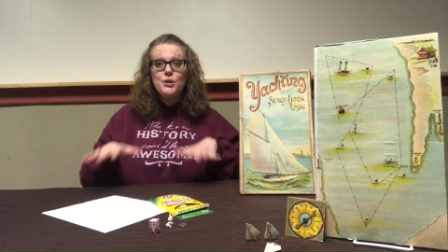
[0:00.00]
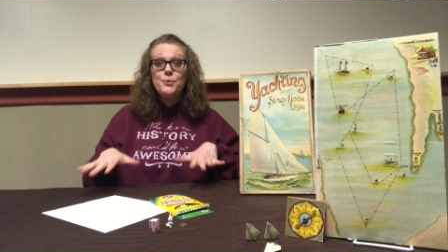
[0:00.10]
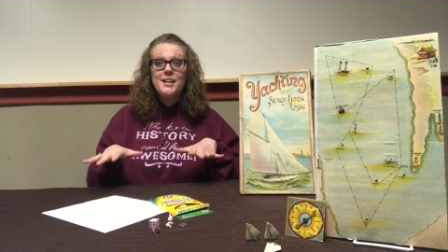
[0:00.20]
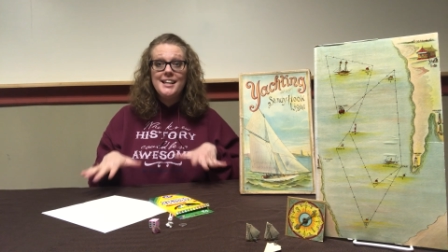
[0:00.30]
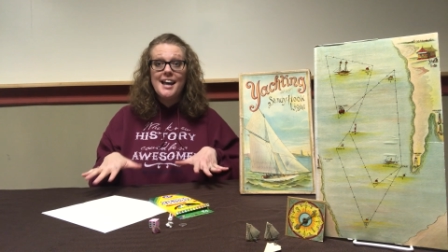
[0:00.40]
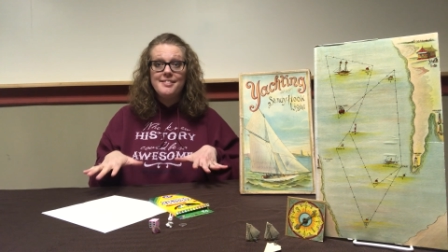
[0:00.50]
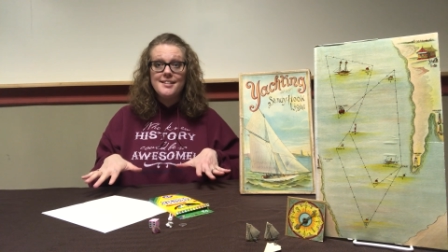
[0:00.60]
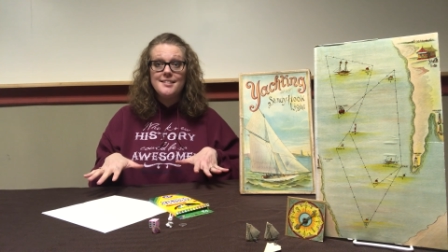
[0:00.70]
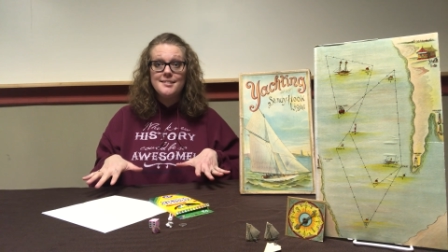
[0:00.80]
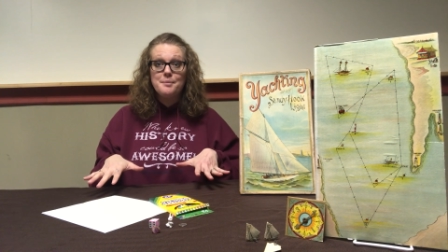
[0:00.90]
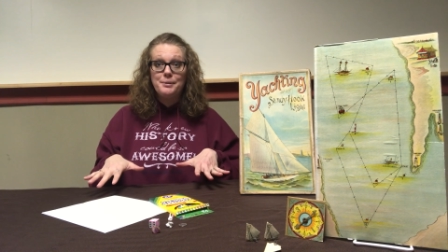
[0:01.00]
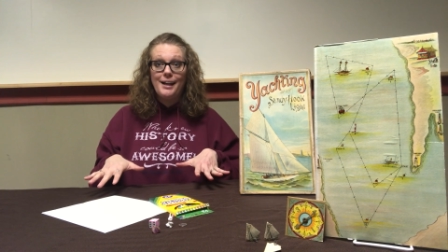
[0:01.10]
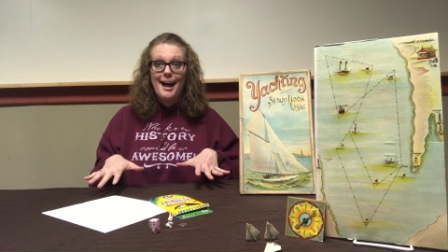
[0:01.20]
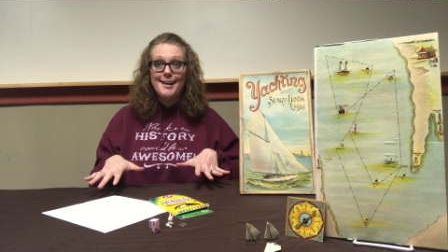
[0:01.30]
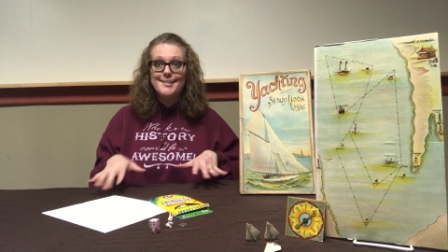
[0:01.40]
you can get these
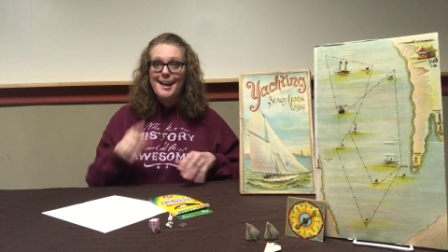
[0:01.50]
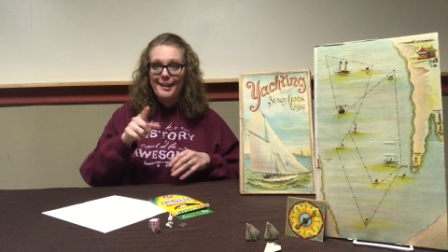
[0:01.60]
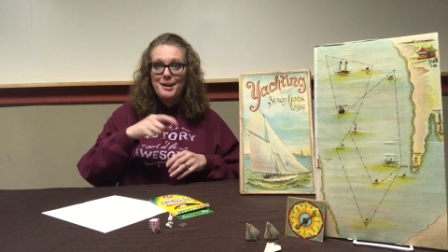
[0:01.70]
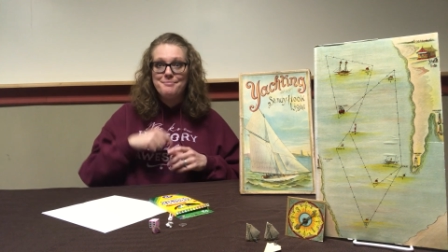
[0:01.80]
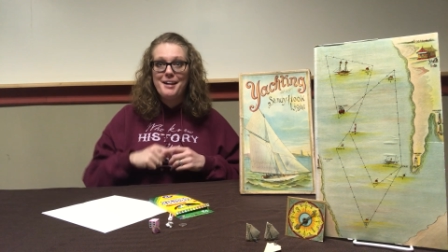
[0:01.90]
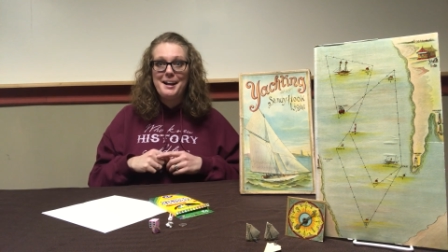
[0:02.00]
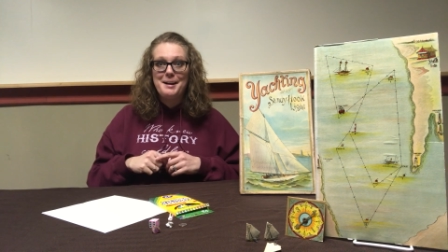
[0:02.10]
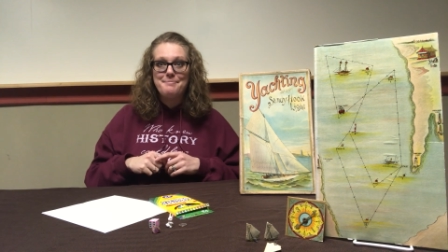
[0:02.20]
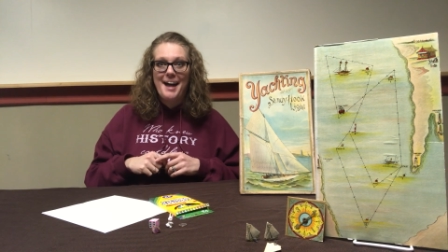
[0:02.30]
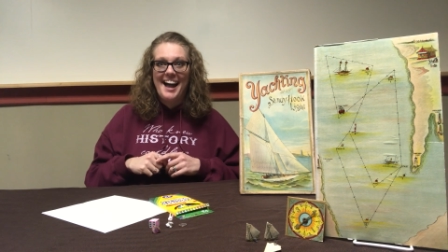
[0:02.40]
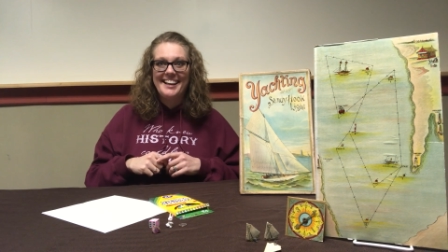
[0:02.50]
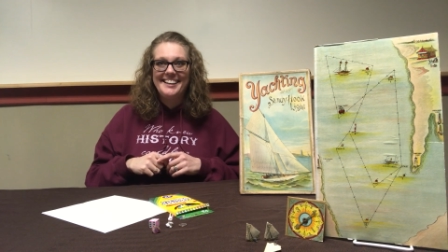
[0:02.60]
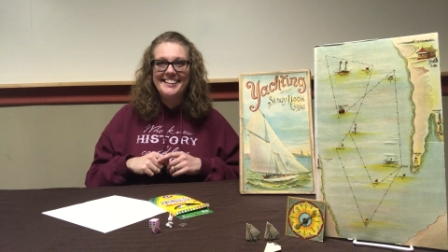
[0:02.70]
supplies and come right on back.